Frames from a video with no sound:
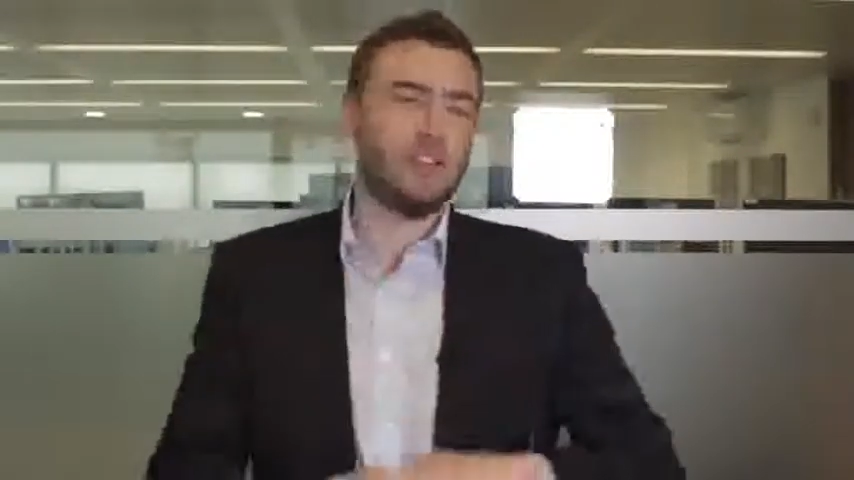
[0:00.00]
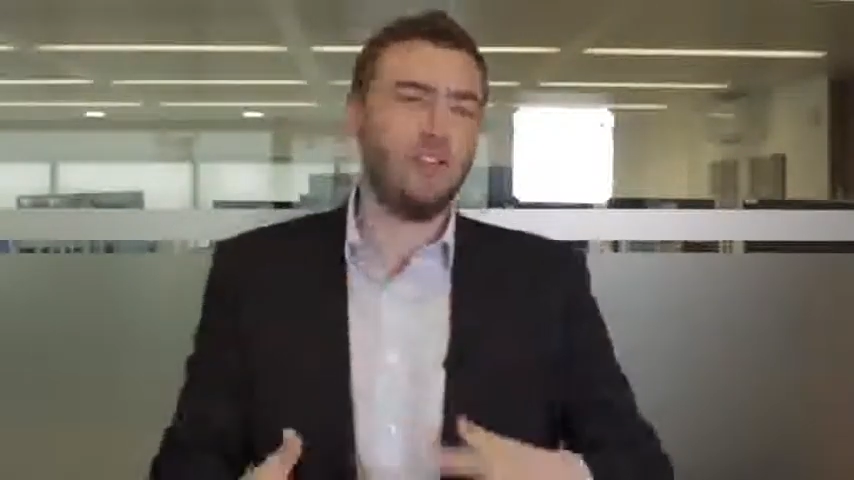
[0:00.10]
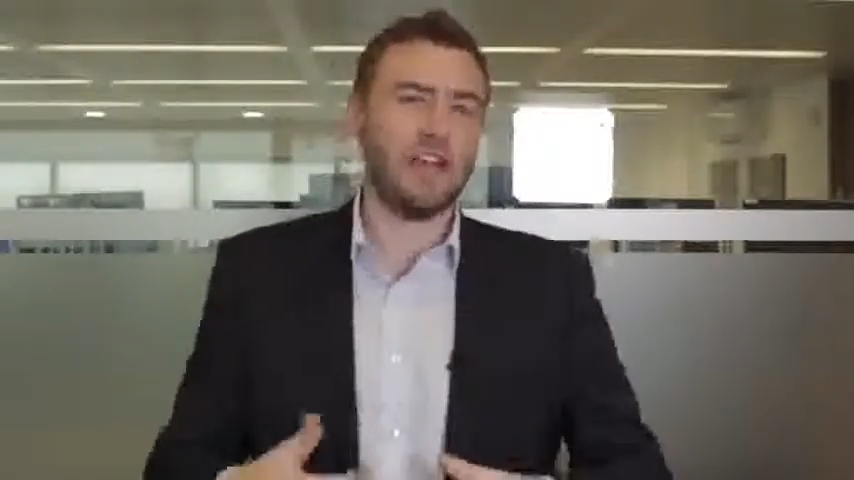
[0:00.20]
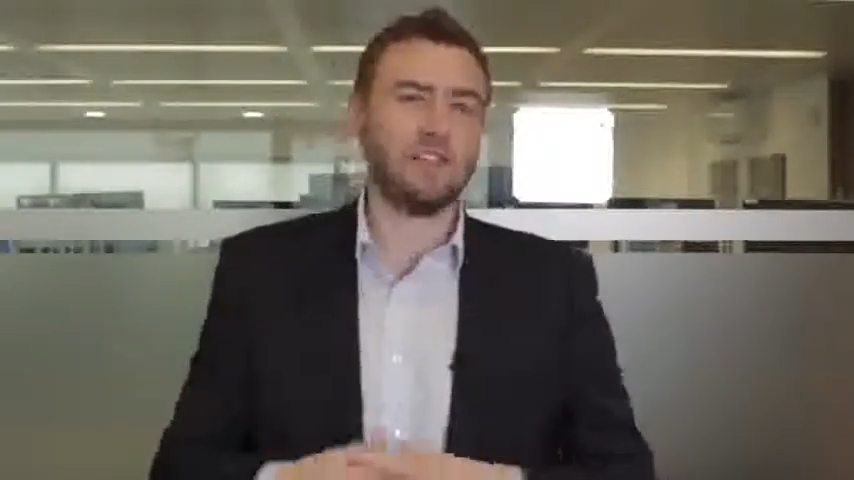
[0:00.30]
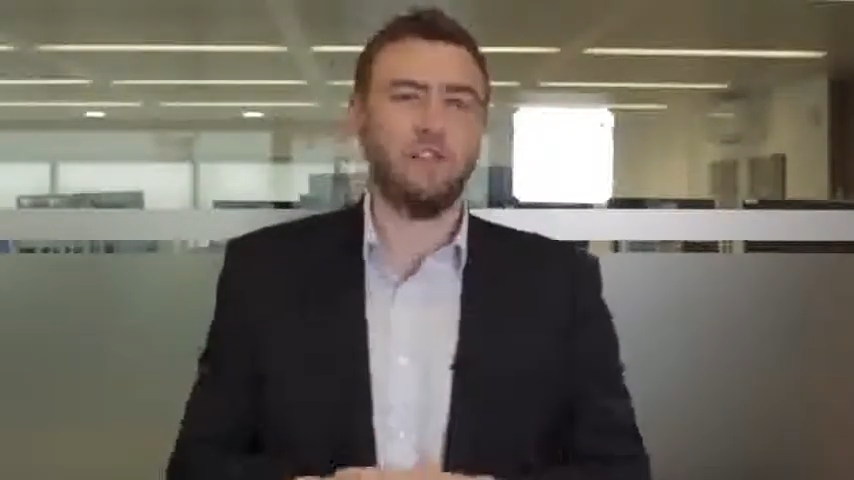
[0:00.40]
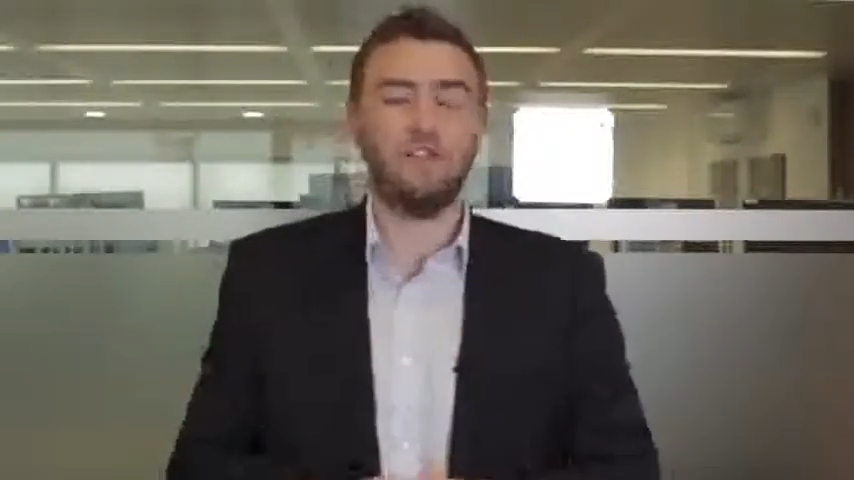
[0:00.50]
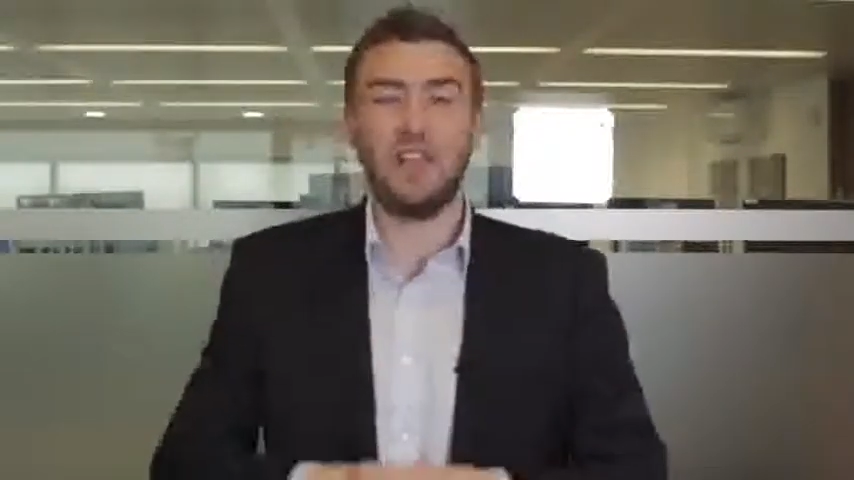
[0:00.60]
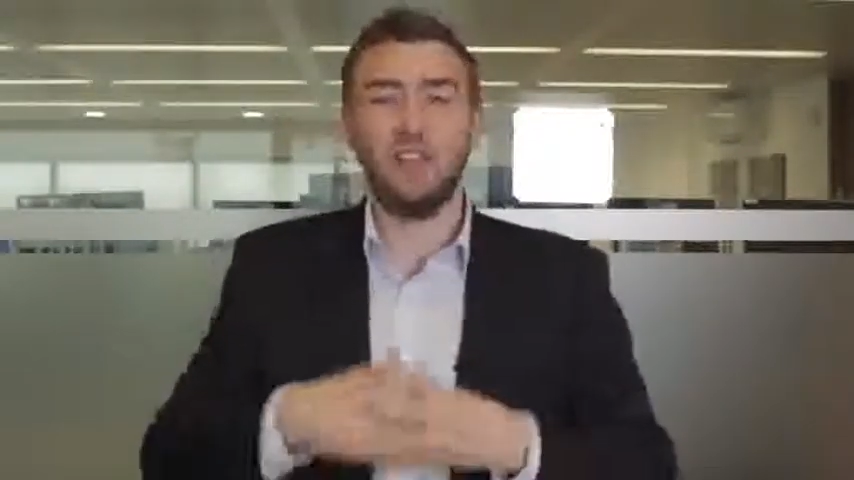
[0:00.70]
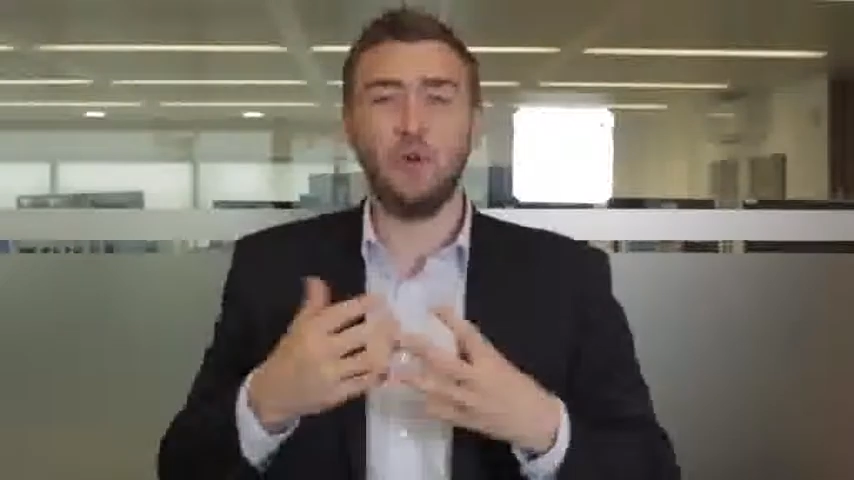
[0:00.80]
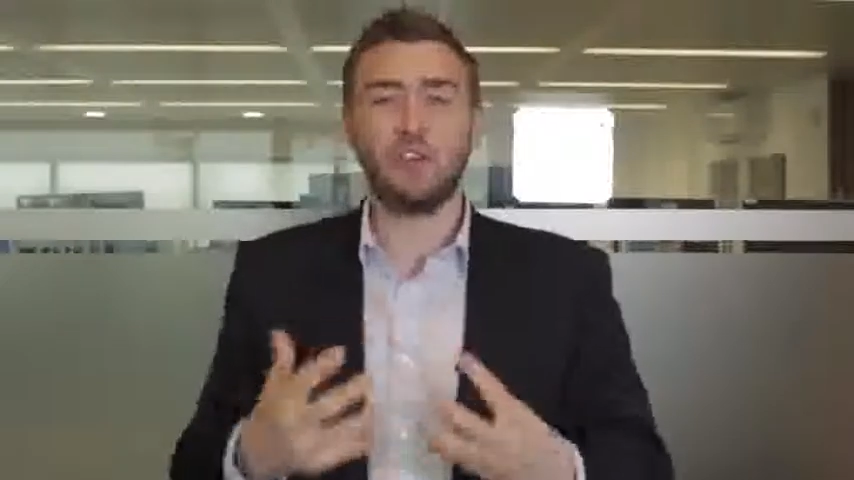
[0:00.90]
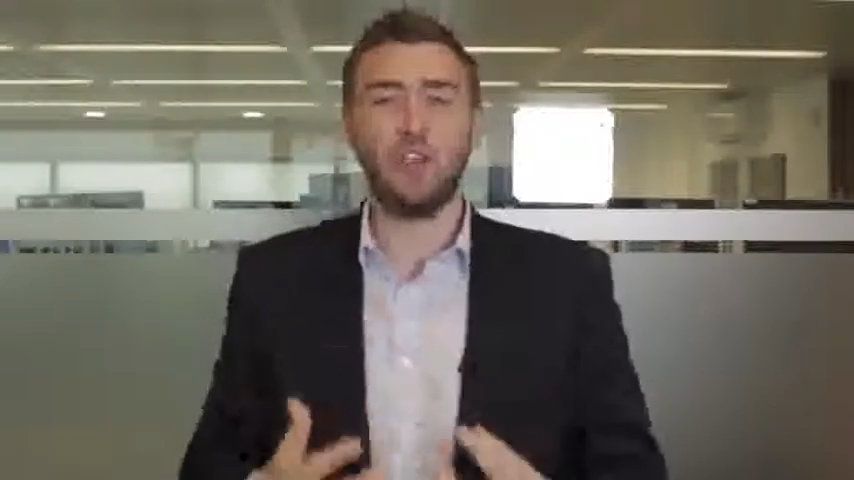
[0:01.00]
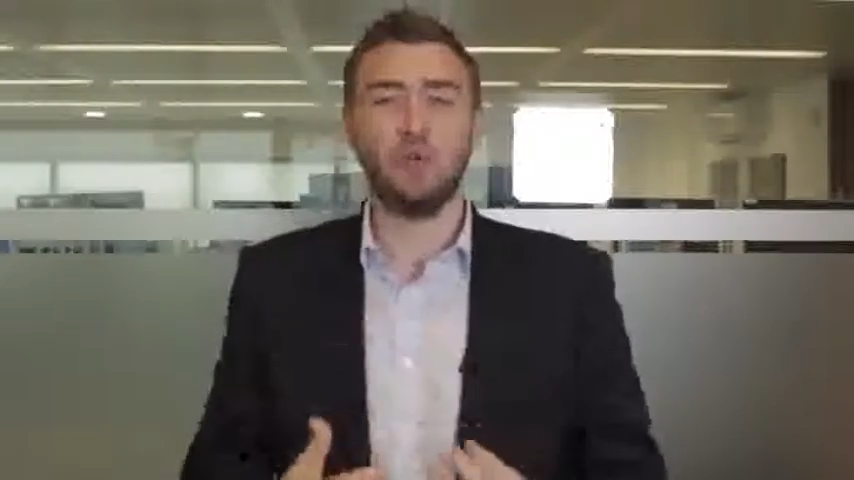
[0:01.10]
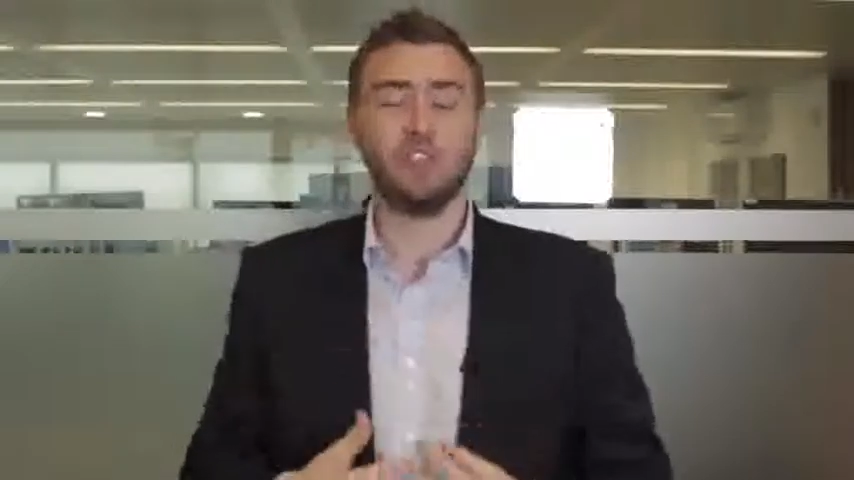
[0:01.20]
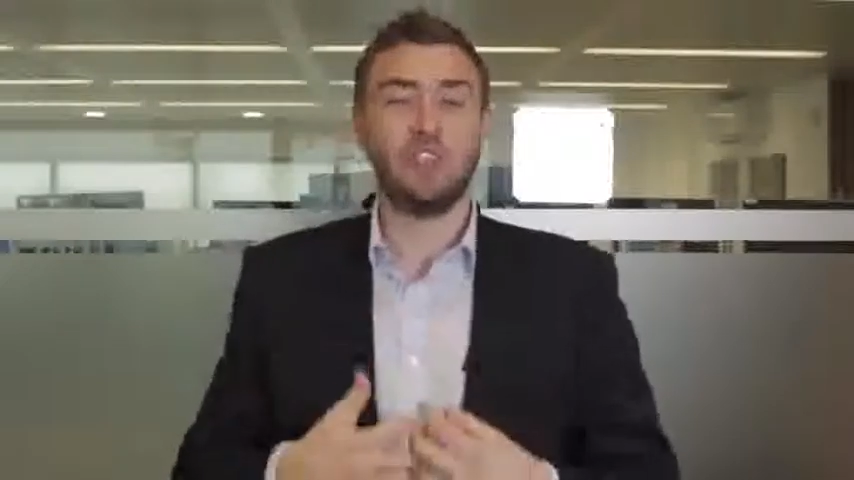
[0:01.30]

In 2015, the US dollar was